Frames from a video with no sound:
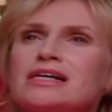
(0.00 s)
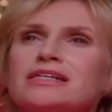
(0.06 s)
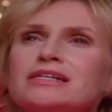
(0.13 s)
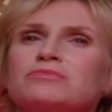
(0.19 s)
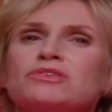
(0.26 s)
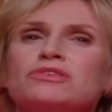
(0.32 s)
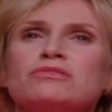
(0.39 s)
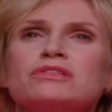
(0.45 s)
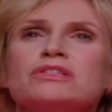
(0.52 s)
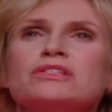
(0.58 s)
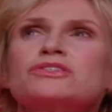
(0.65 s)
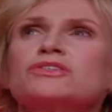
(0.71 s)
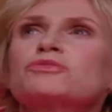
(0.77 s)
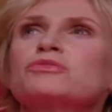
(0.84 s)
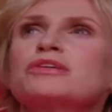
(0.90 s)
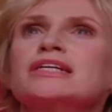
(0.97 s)
I am
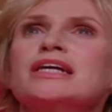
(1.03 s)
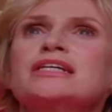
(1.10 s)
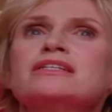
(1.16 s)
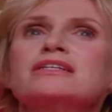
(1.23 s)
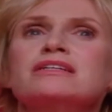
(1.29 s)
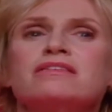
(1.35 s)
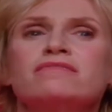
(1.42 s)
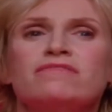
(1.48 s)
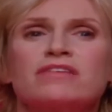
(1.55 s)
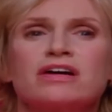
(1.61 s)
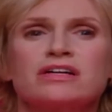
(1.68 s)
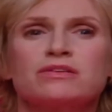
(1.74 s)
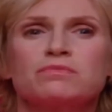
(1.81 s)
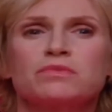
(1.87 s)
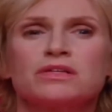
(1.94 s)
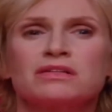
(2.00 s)
going to create an
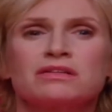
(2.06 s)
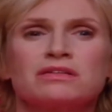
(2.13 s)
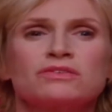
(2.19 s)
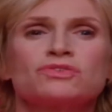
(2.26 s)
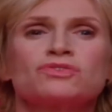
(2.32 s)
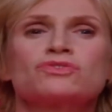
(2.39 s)
environment